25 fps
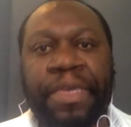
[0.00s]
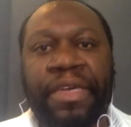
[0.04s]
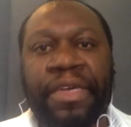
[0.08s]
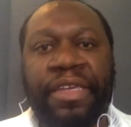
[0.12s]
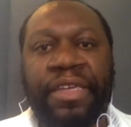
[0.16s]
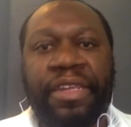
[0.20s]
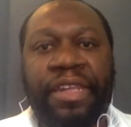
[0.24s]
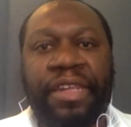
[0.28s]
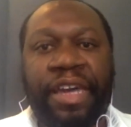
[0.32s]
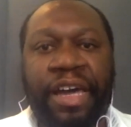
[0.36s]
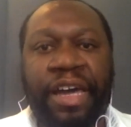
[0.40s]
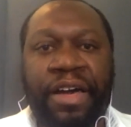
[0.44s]

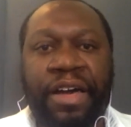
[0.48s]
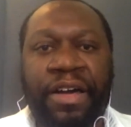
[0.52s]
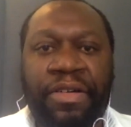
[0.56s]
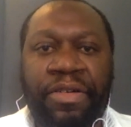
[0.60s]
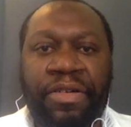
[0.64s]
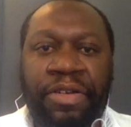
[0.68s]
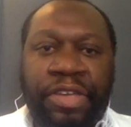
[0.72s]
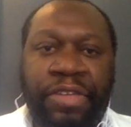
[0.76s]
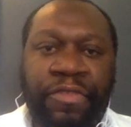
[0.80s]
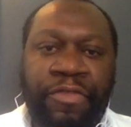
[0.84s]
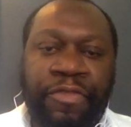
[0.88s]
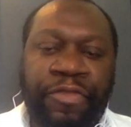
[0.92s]
Now,
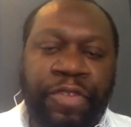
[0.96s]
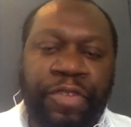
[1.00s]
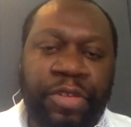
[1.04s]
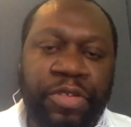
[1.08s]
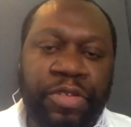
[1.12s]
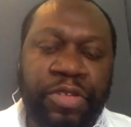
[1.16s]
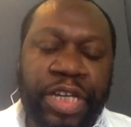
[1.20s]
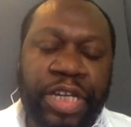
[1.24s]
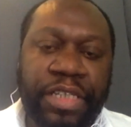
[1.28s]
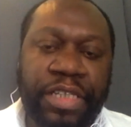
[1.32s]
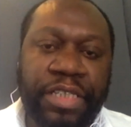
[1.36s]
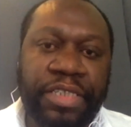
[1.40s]
if you
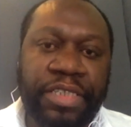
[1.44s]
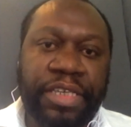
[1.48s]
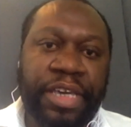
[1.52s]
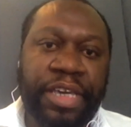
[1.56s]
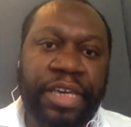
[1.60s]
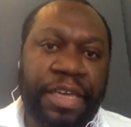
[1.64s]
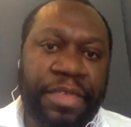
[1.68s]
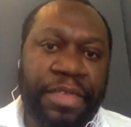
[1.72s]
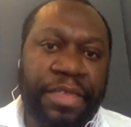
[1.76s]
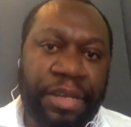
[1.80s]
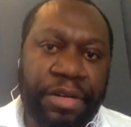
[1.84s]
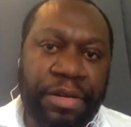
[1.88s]
look at
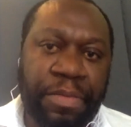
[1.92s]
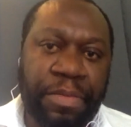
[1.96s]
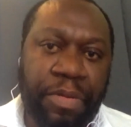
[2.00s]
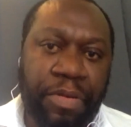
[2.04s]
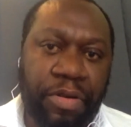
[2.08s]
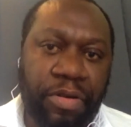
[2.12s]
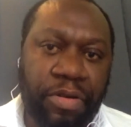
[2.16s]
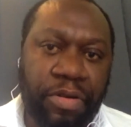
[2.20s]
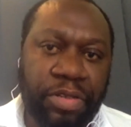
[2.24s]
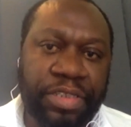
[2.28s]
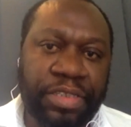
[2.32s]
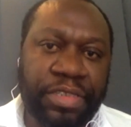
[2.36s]
the
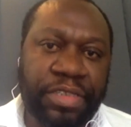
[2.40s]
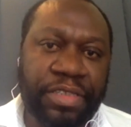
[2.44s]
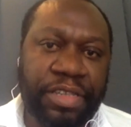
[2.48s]
report